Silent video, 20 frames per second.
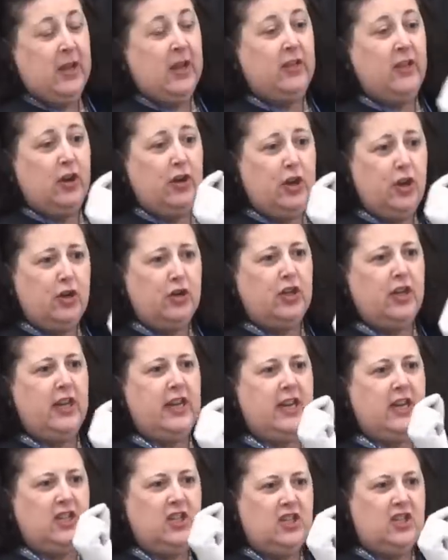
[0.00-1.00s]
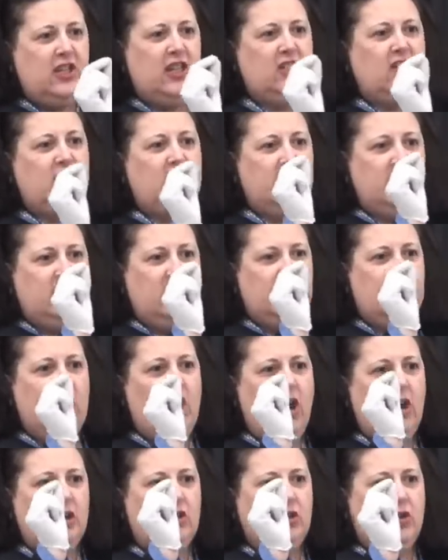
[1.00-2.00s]
They're usually consistent in the
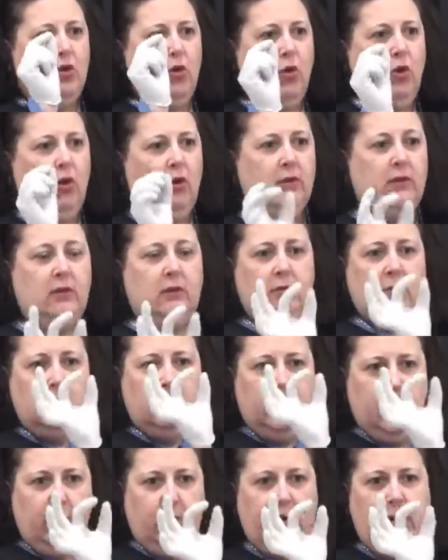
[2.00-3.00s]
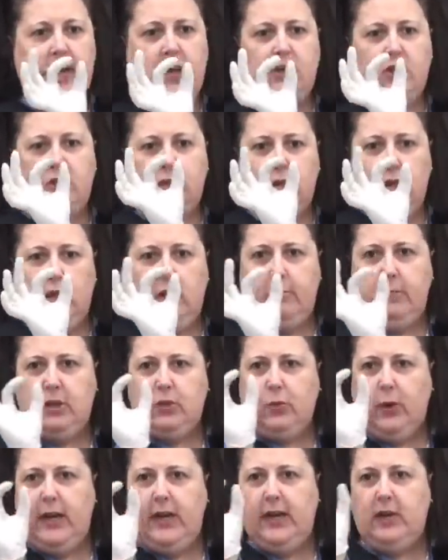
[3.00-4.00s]
art schools. They're an inch in
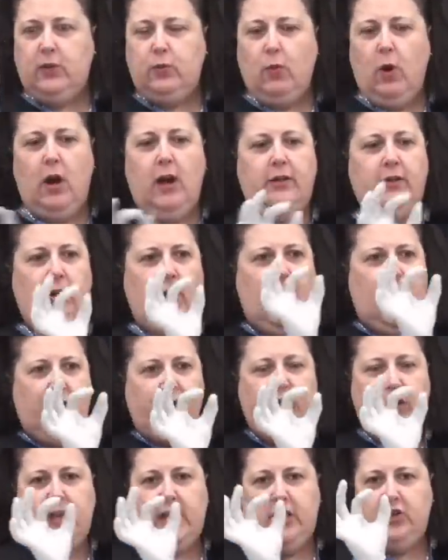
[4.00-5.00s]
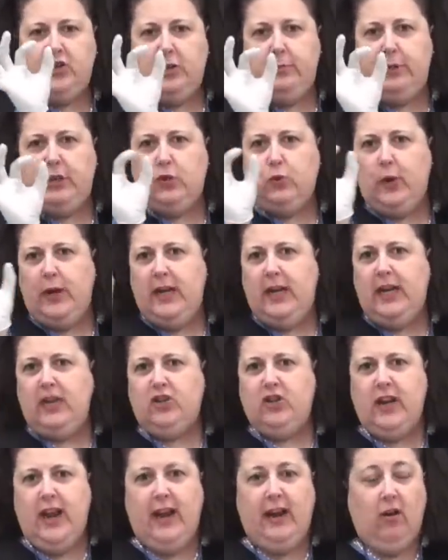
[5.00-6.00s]
between each one. They're half an inch in between
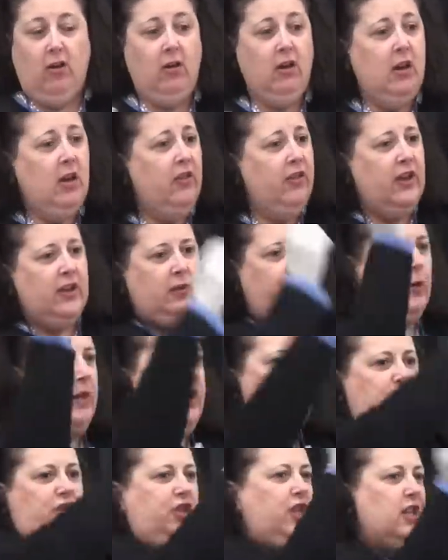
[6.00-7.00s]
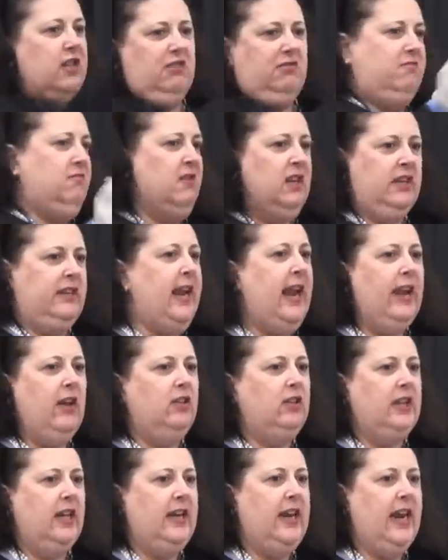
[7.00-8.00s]
each nail. This one is just
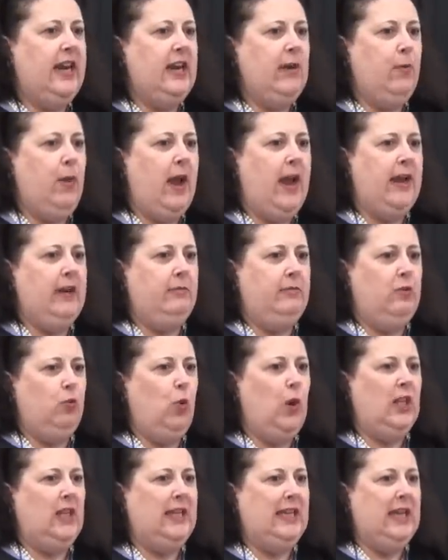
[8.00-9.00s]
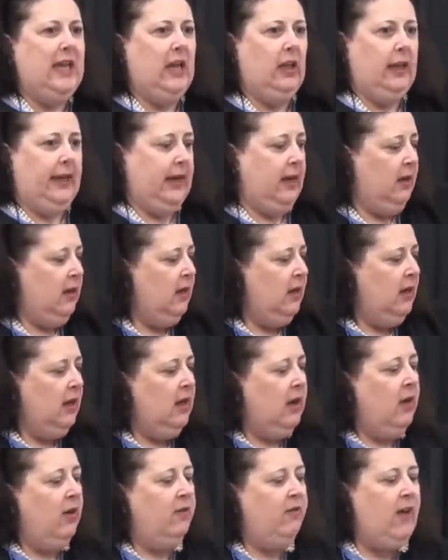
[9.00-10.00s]
nailed in anyway, willy-nilly.
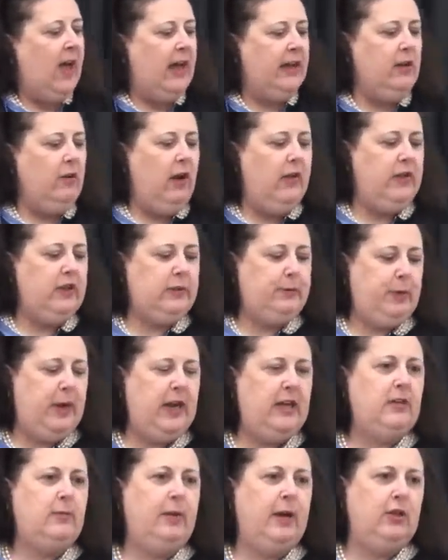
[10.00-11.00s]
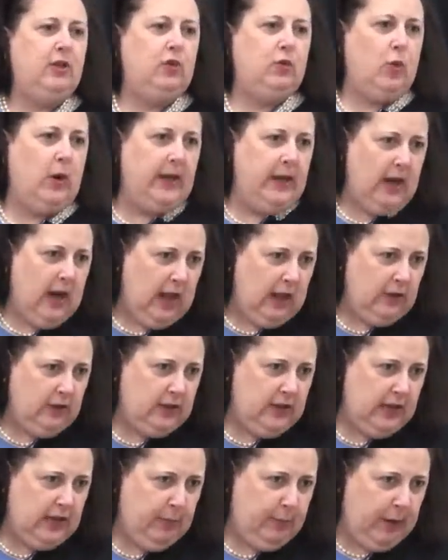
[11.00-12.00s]
Value on this piece, about the $20
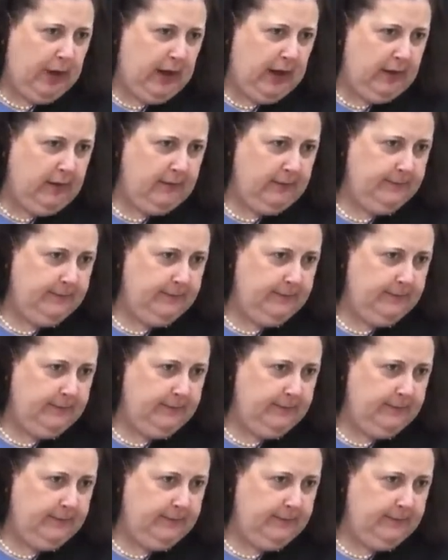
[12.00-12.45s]
that you paid.